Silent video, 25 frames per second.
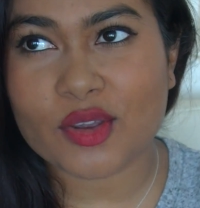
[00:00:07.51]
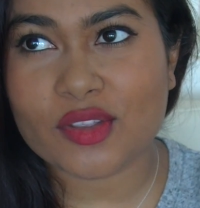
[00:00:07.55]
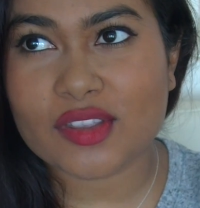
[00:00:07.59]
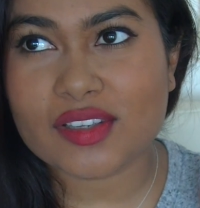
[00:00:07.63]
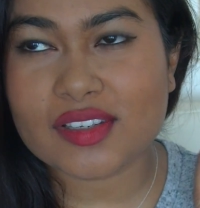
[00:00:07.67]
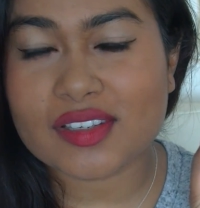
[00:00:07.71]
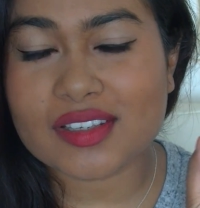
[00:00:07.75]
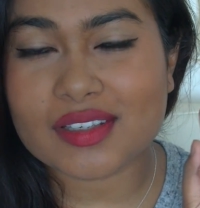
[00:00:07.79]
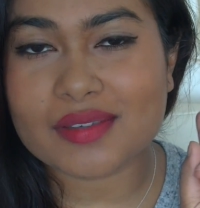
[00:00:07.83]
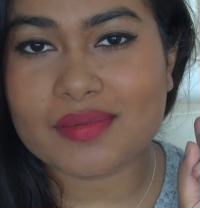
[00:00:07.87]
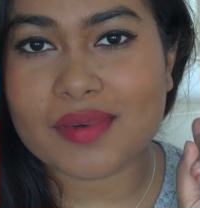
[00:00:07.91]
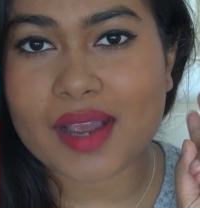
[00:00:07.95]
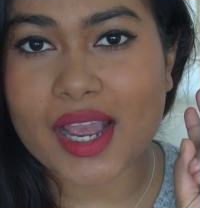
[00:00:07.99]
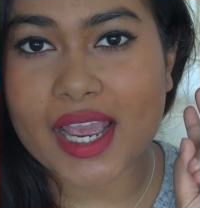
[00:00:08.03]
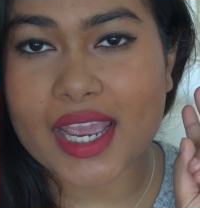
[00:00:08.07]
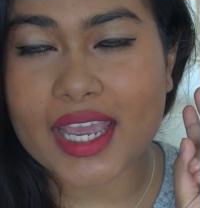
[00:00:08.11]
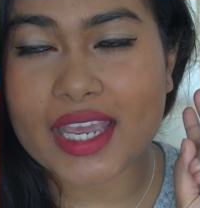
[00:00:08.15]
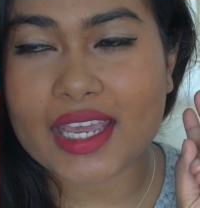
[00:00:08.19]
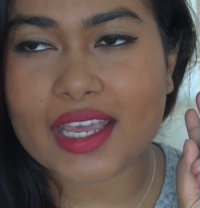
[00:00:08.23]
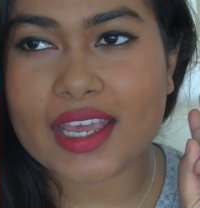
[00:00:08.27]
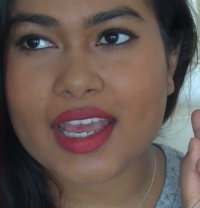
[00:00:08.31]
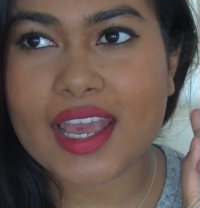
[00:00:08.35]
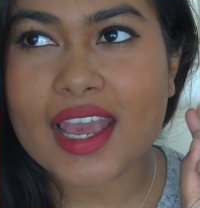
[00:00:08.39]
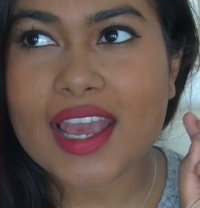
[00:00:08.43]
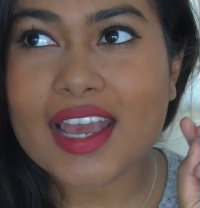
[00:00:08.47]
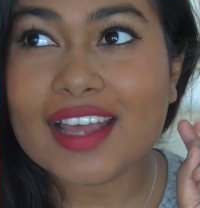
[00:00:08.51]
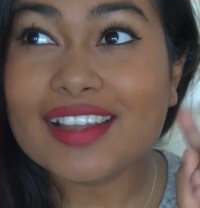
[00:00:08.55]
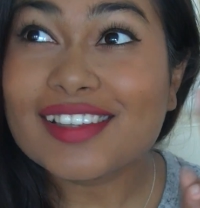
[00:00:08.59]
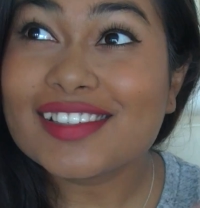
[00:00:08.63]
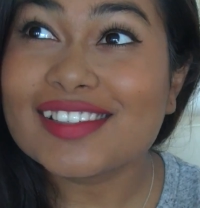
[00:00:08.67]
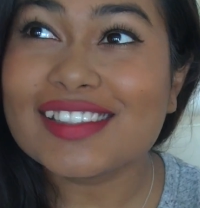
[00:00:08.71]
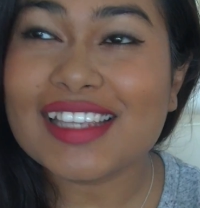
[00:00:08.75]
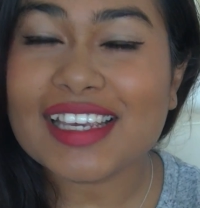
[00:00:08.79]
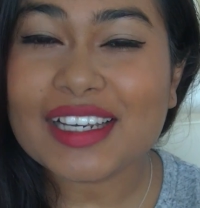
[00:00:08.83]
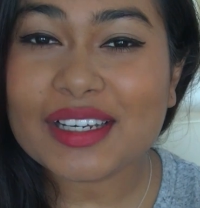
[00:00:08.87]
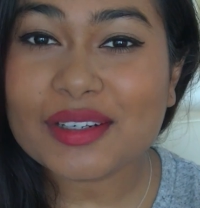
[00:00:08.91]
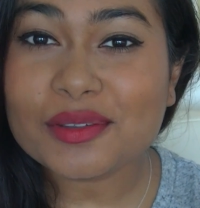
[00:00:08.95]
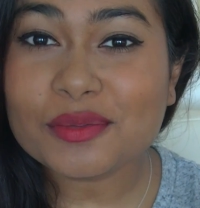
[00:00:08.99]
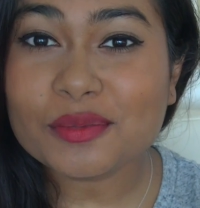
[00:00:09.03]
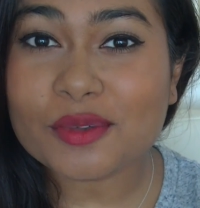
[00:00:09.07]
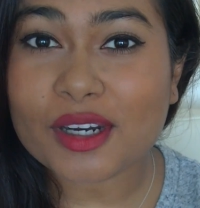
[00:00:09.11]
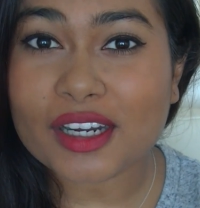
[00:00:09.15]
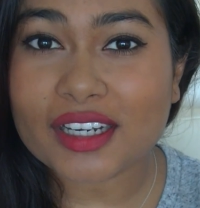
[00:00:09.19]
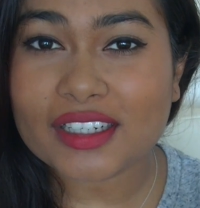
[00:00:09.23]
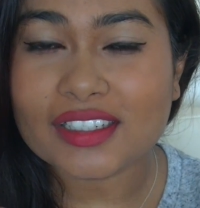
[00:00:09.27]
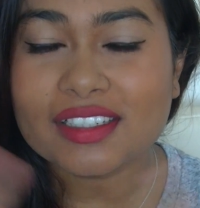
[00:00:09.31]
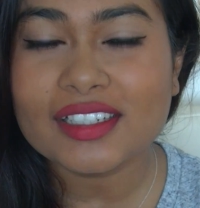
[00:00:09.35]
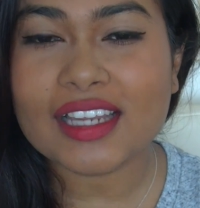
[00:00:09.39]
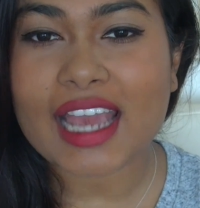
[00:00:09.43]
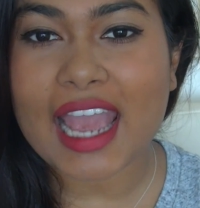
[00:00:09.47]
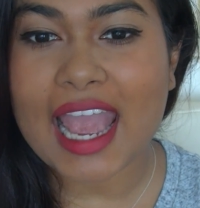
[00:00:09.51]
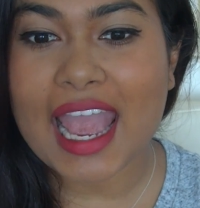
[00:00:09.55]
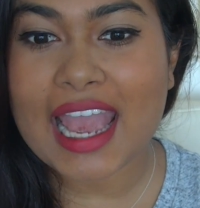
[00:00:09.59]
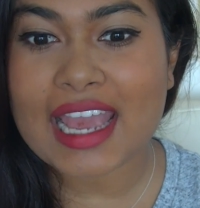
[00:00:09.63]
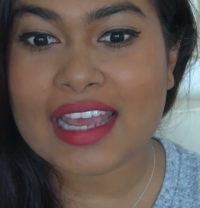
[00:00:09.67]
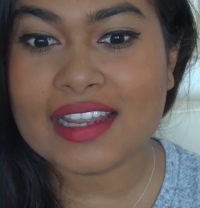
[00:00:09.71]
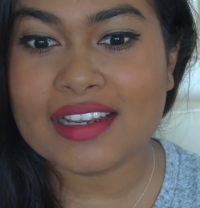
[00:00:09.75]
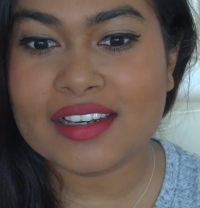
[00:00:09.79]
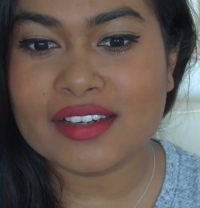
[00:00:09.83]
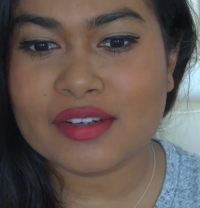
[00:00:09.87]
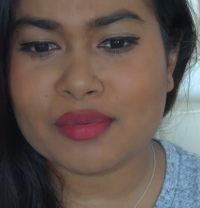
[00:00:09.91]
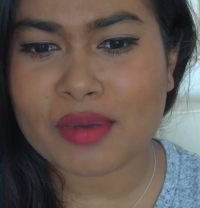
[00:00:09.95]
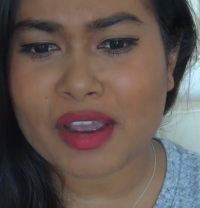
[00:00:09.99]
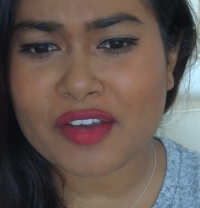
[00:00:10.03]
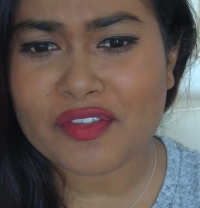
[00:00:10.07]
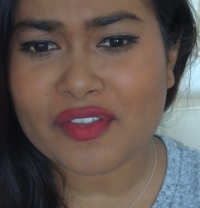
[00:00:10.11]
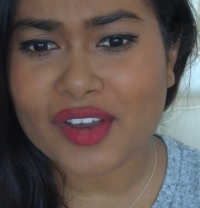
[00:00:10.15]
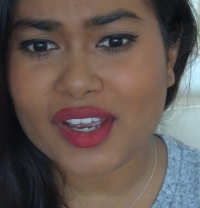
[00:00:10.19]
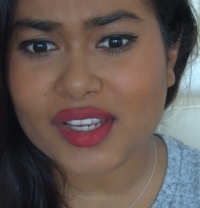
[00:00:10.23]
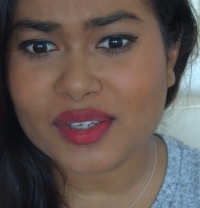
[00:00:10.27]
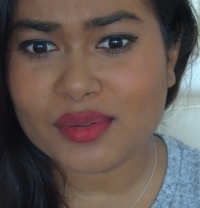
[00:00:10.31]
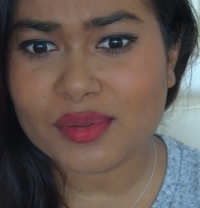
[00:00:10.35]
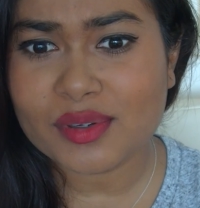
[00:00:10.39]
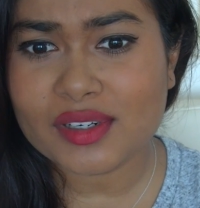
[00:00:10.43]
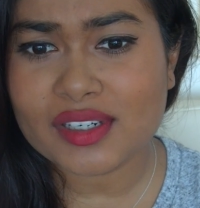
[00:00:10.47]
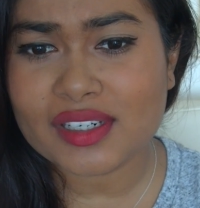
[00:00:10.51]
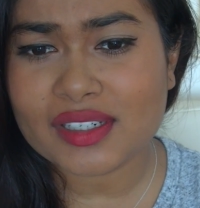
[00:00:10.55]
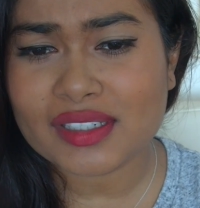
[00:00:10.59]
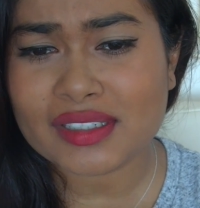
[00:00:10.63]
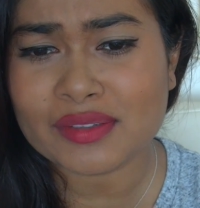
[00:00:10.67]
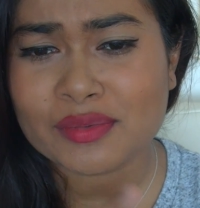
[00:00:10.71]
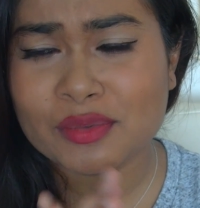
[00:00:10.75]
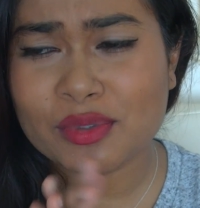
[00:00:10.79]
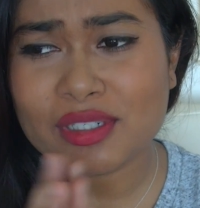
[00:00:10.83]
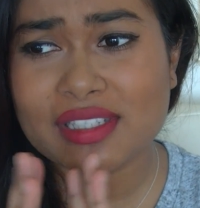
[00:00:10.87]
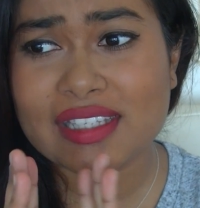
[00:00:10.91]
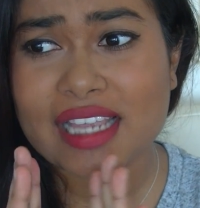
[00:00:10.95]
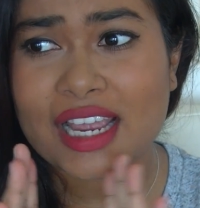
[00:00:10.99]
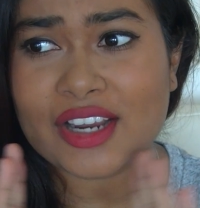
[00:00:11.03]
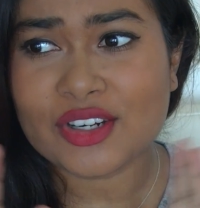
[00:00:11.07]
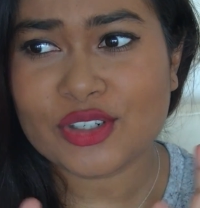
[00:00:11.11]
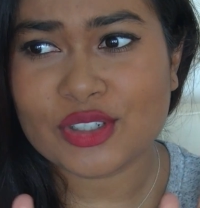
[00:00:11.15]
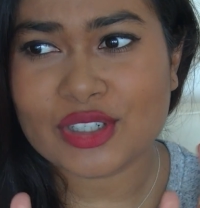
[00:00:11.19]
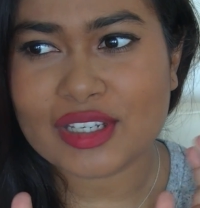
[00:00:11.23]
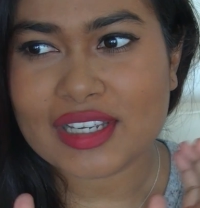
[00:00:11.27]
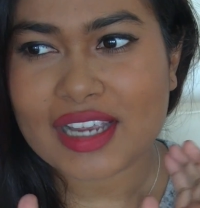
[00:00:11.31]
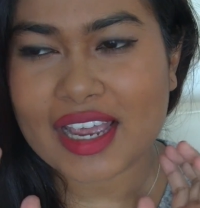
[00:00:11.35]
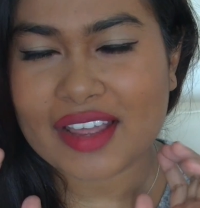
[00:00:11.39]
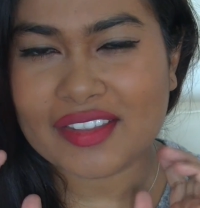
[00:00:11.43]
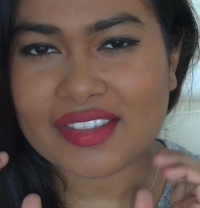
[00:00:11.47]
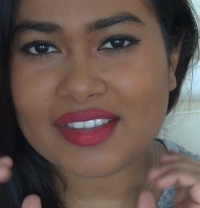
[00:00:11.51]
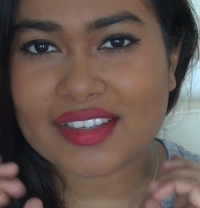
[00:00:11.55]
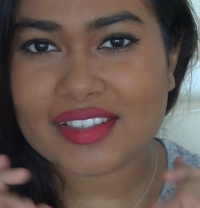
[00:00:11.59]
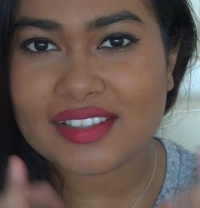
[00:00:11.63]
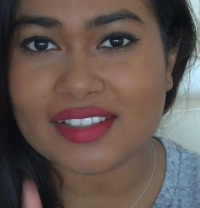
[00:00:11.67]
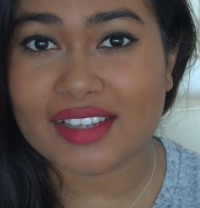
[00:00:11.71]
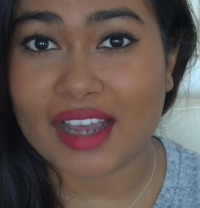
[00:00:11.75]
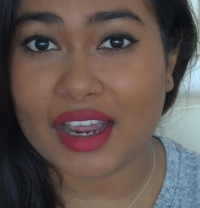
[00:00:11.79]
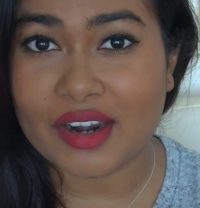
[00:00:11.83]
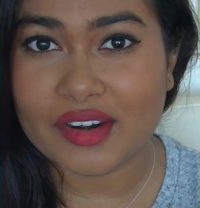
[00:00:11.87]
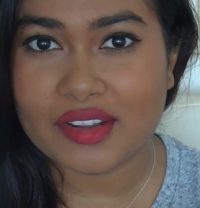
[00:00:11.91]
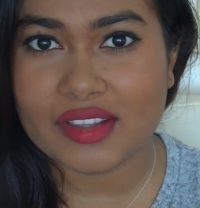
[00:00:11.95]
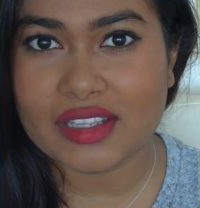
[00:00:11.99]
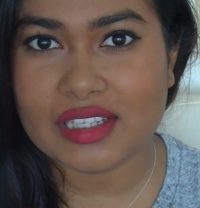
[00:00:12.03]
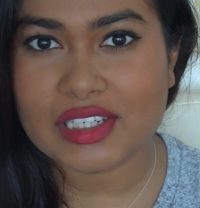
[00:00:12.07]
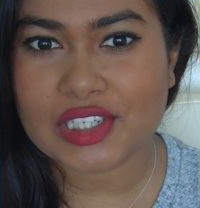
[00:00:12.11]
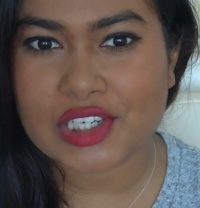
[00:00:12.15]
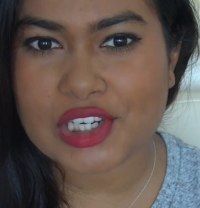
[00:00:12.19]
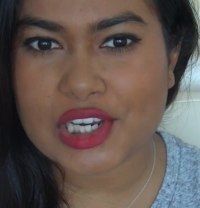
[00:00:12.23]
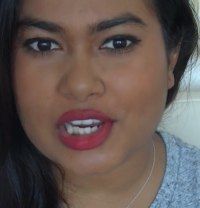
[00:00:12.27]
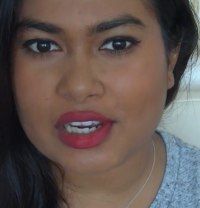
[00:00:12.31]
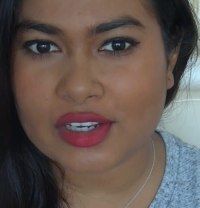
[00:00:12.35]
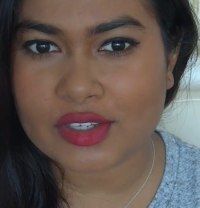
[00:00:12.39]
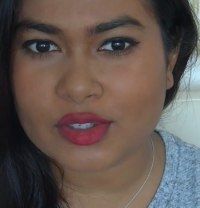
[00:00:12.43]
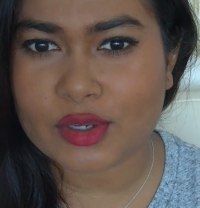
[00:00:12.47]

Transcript: This is my second one, and my first one was actually at the start of this year.